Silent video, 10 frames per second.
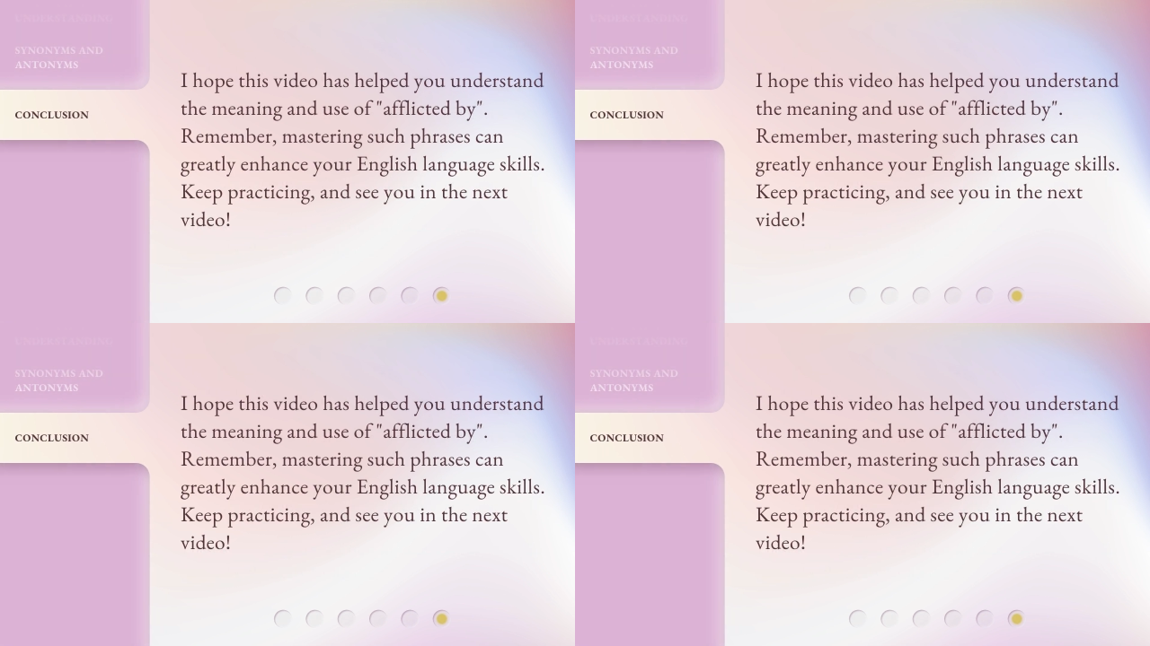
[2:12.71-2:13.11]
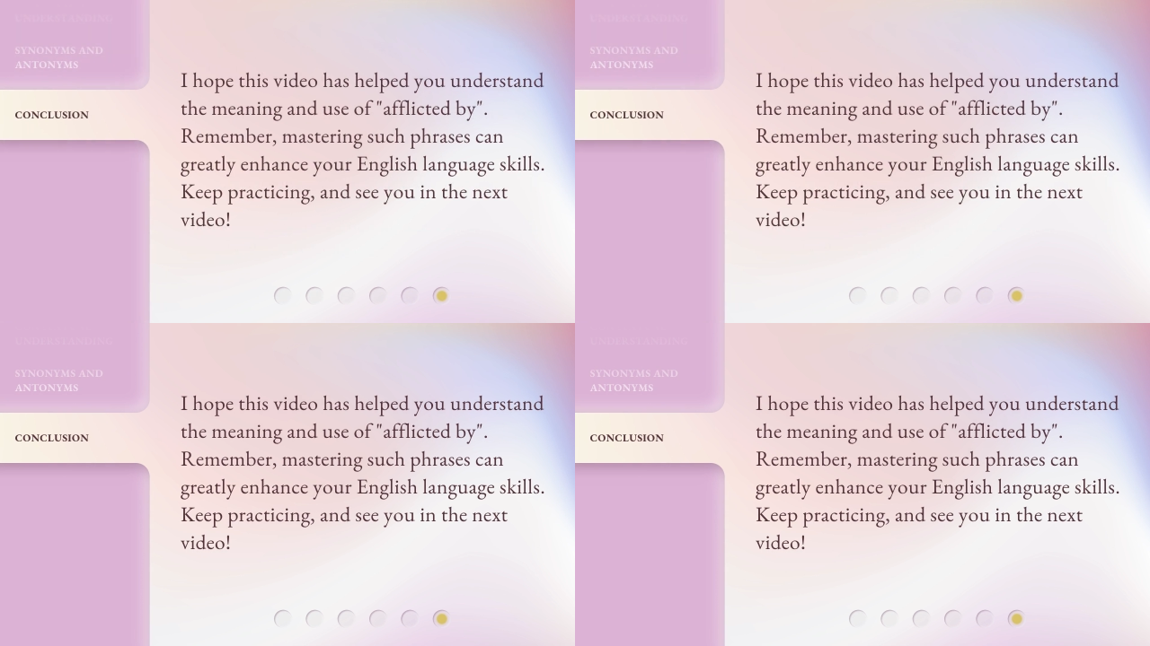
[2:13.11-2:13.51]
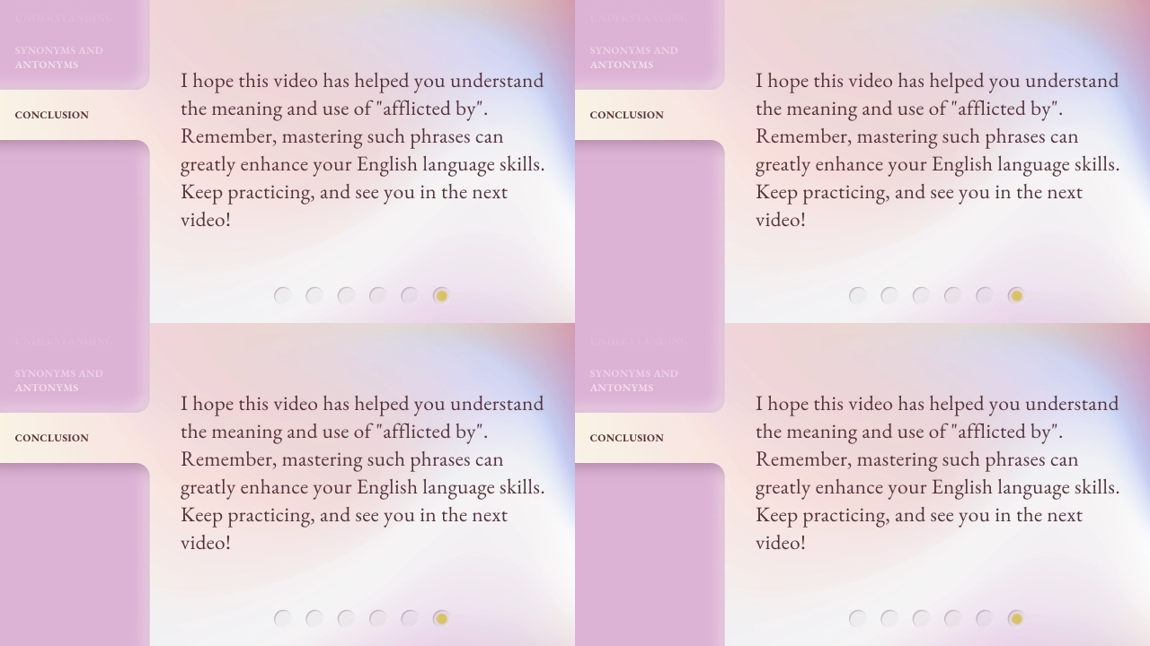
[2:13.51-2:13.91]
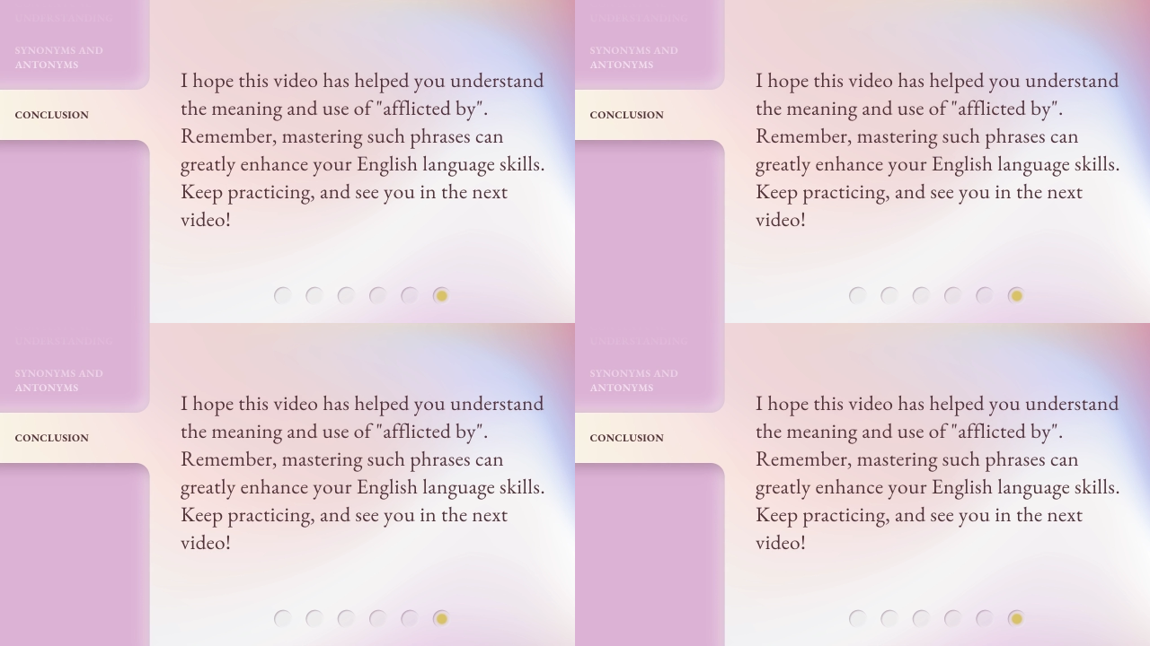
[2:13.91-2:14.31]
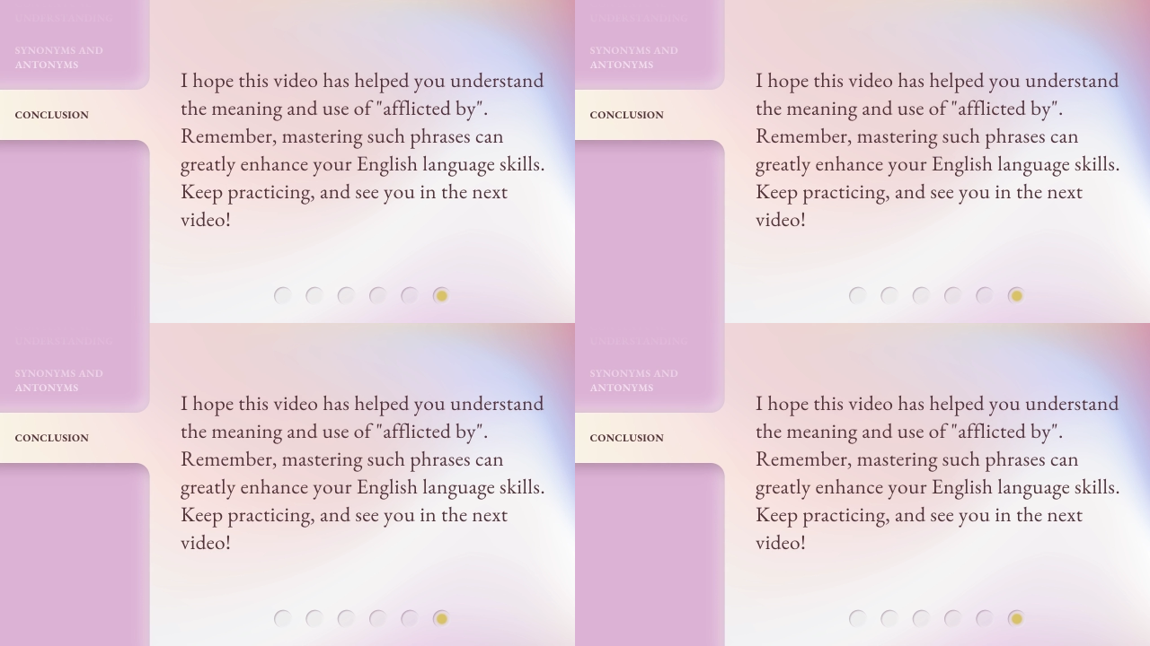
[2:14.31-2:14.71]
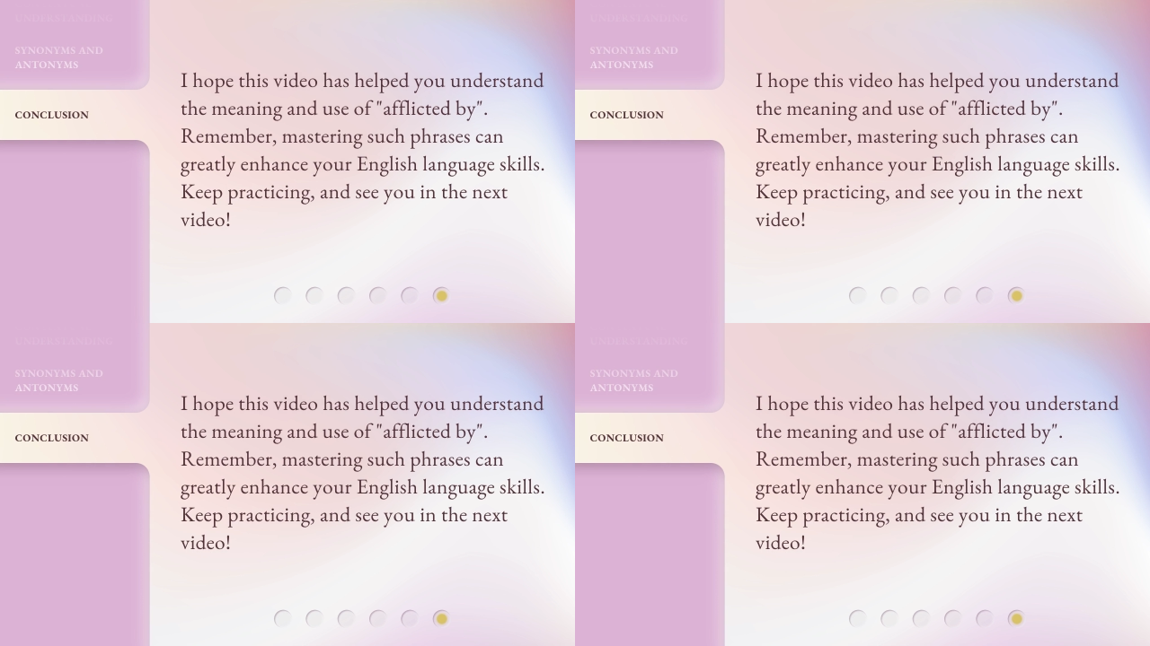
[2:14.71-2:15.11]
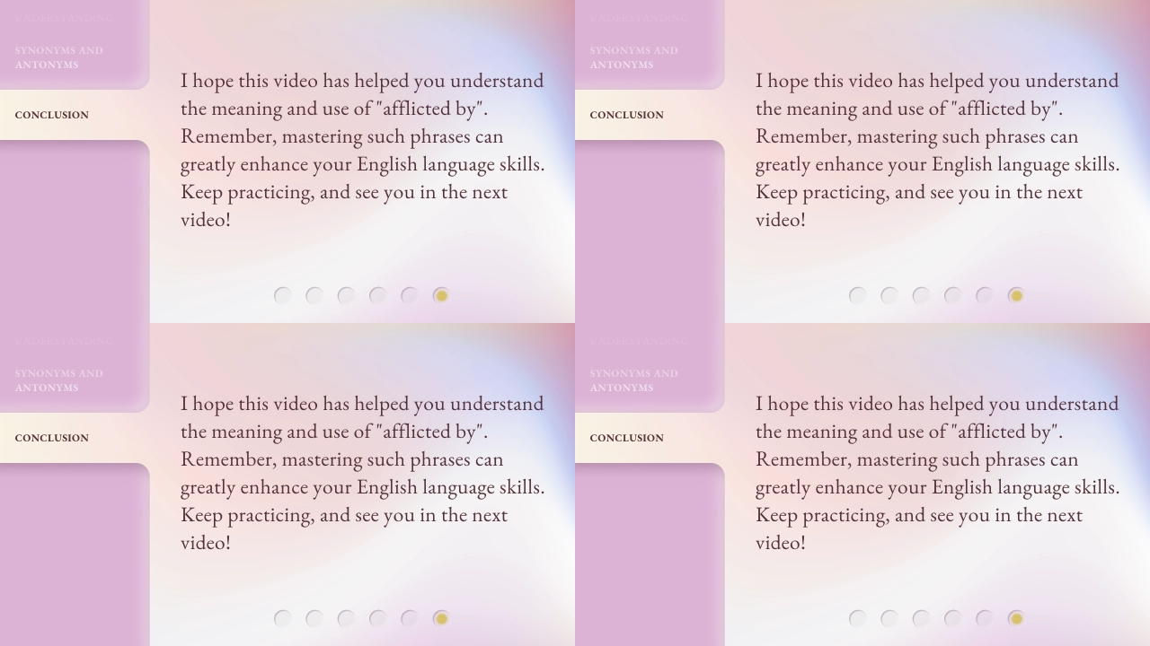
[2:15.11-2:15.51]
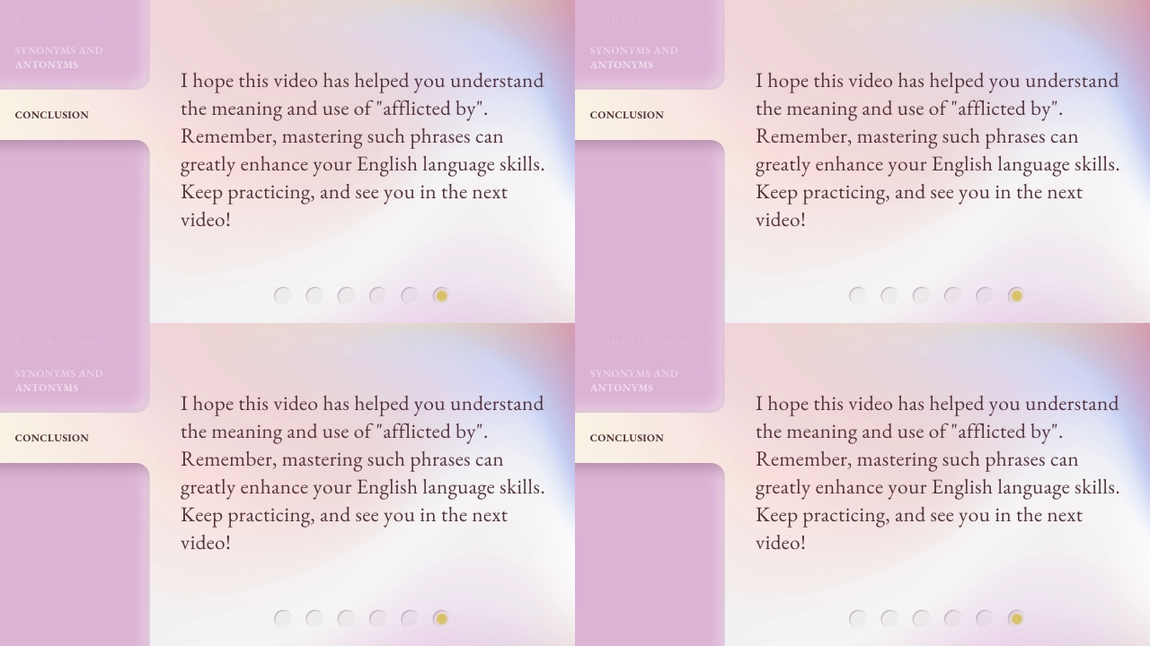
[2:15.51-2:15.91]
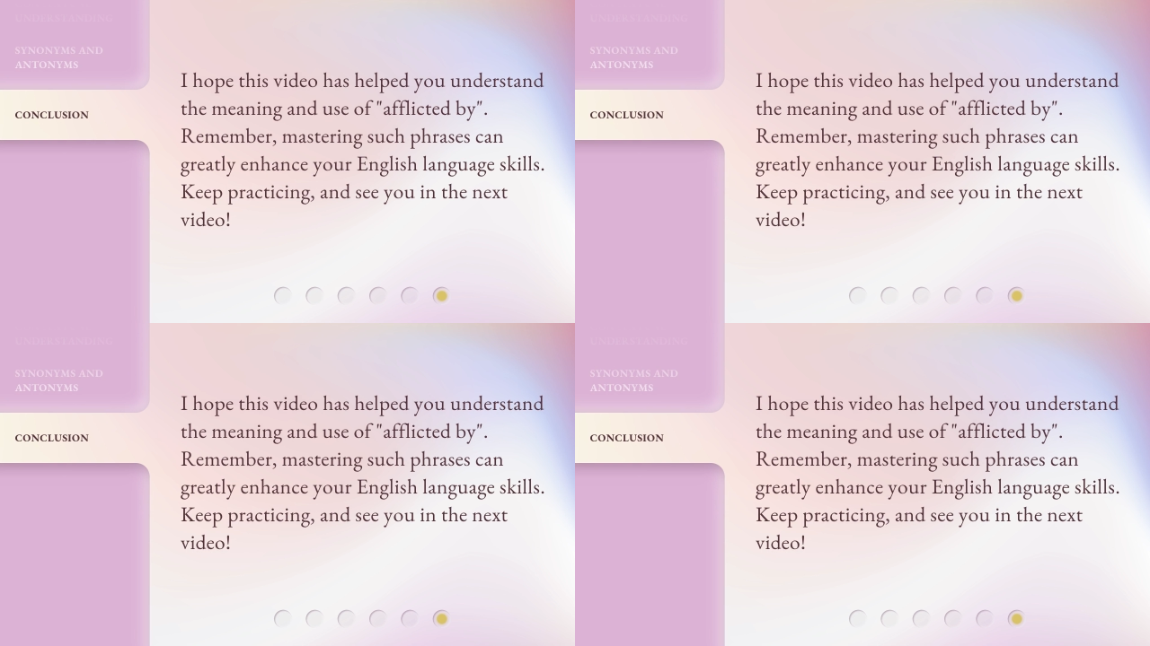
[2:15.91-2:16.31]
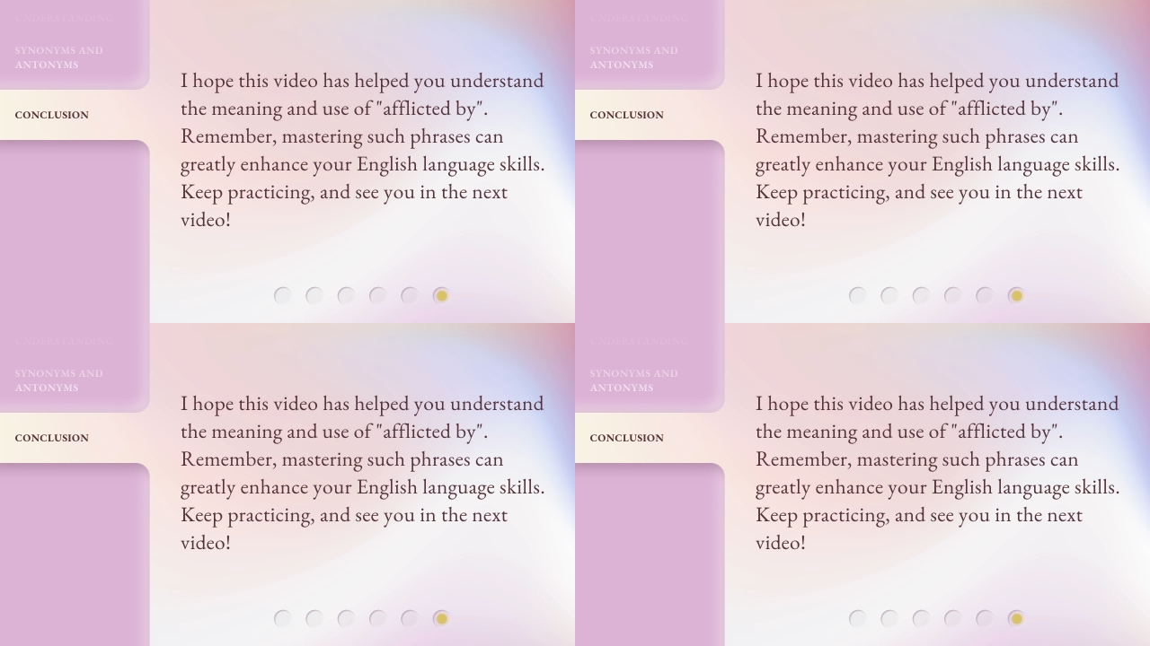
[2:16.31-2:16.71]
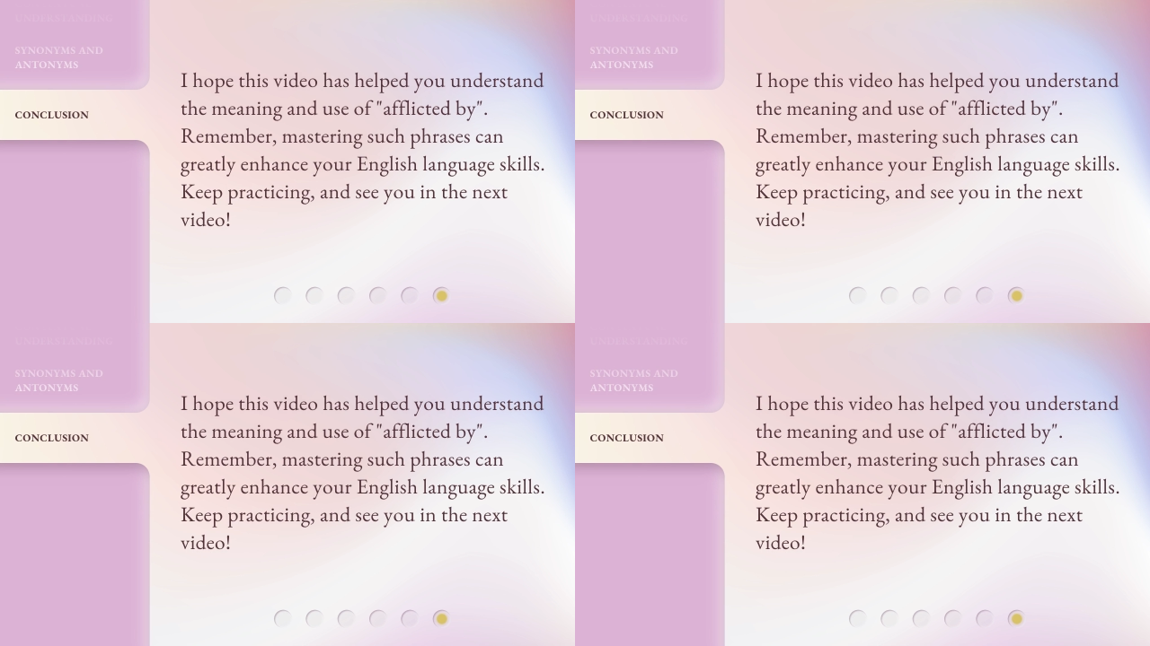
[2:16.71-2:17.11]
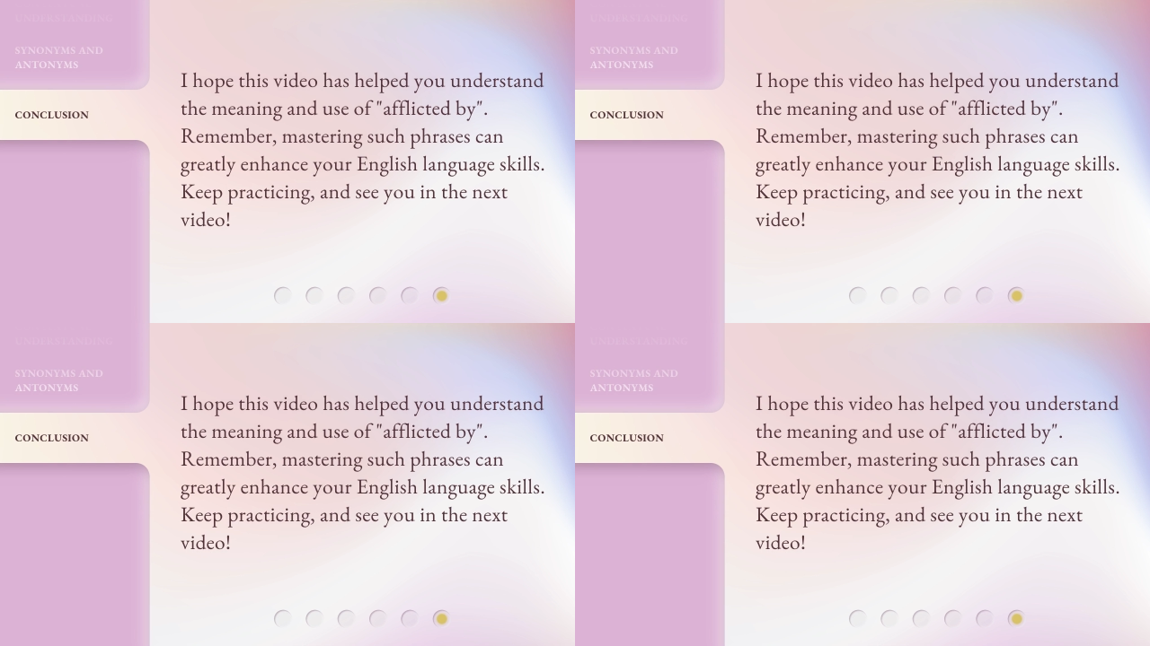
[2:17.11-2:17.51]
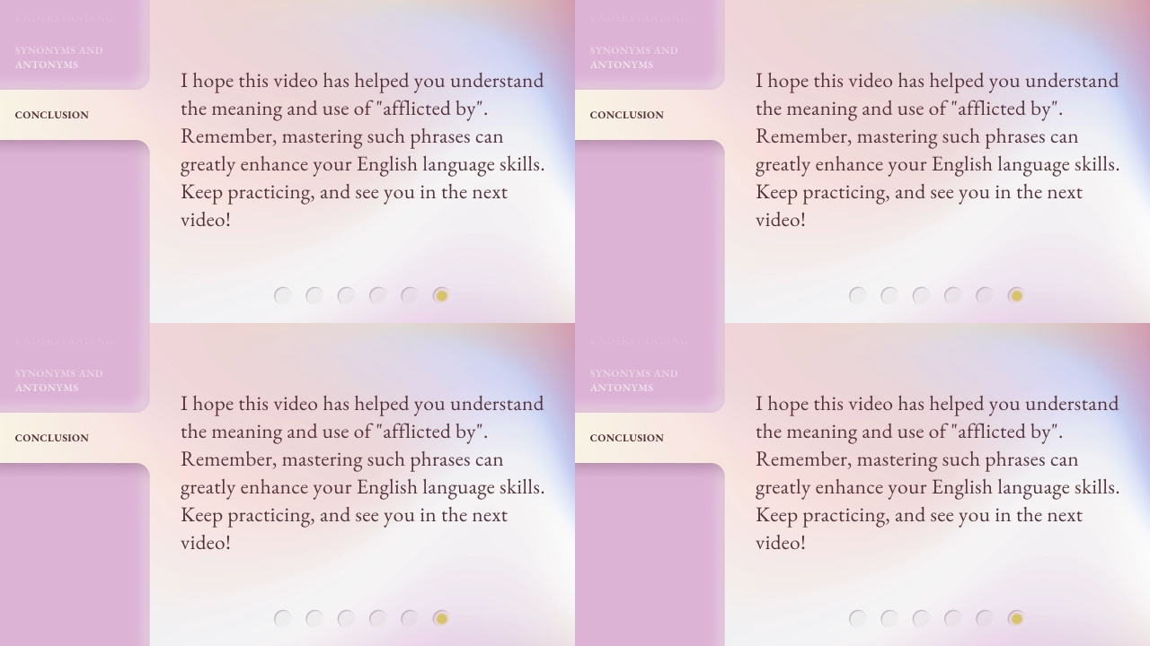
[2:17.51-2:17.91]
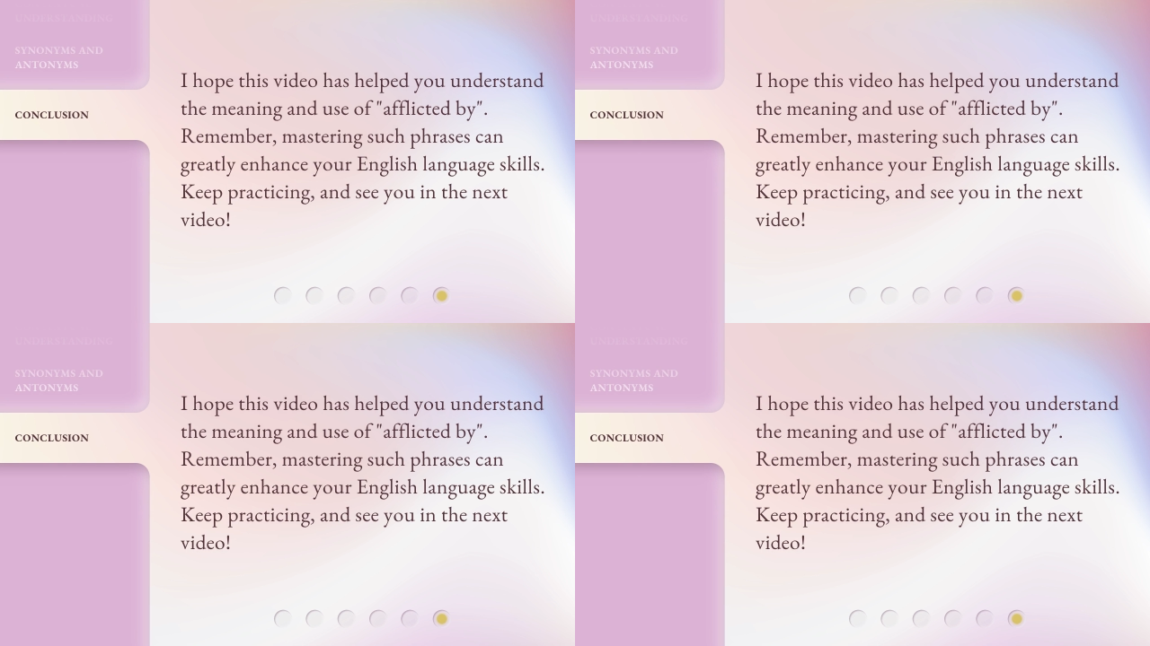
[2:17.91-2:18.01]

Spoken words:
(no speaker visible)